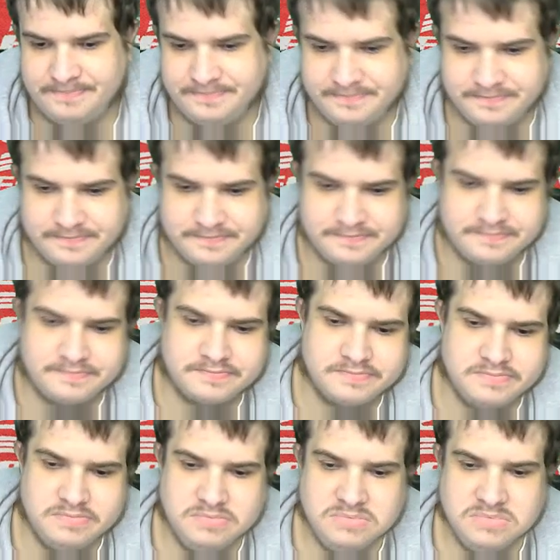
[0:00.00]

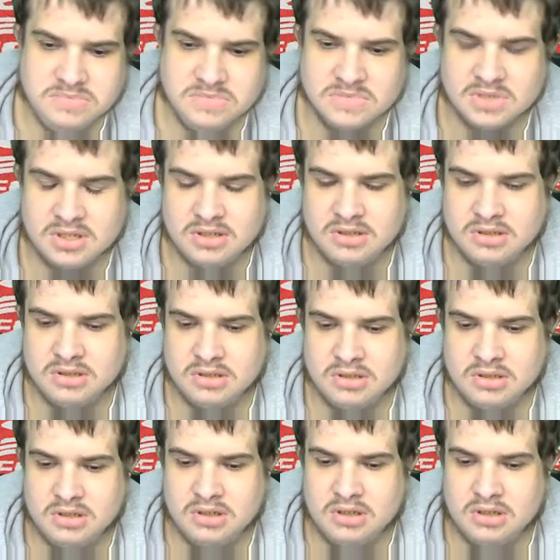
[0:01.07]
No one is speaking in this clip.